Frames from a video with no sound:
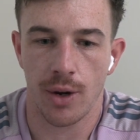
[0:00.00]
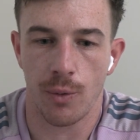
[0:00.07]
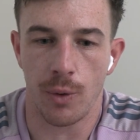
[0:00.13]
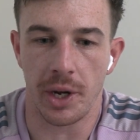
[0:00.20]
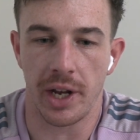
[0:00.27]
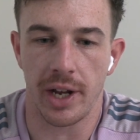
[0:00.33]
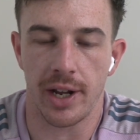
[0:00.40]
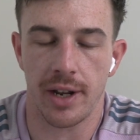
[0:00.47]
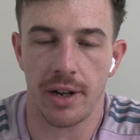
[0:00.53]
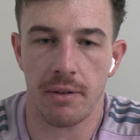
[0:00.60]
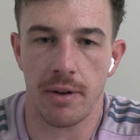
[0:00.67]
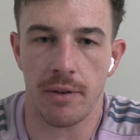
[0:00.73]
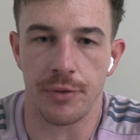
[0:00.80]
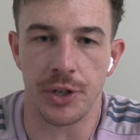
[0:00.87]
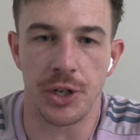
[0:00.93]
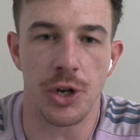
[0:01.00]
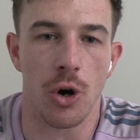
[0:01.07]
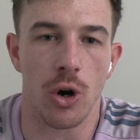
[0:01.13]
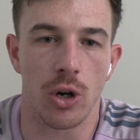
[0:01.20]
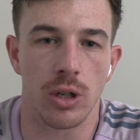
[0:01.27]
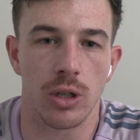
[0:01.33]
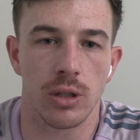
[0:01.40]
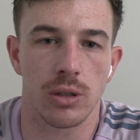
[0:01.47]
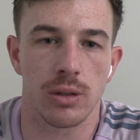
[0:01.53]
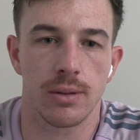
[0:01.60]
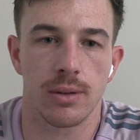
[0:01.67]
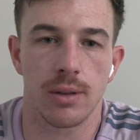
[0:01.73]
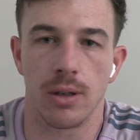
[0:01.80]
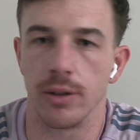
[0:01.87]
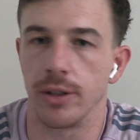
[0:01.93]
where if you're not
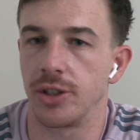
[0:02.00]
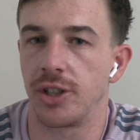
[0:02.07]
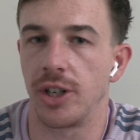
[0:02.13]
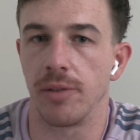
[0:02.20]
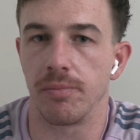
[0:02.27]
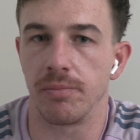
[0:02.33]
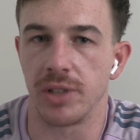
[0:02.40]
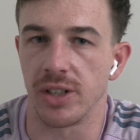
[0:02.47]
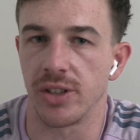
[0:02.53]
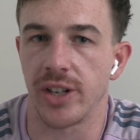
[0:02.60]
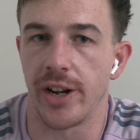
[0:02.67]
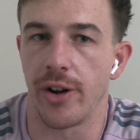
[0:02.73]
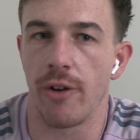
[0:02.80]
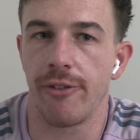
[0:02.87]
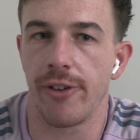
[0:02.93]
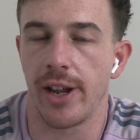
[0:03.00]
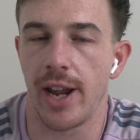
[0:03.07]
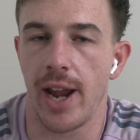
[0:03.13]
on the ship, just get off it.